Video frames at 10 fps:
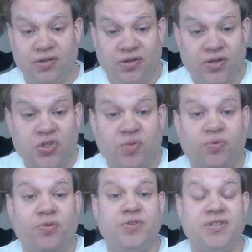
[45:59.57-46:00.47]
does the
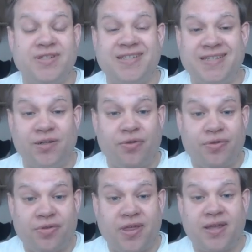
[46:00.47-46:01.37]
person still
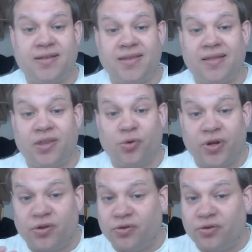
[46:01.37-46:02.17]
think that they're in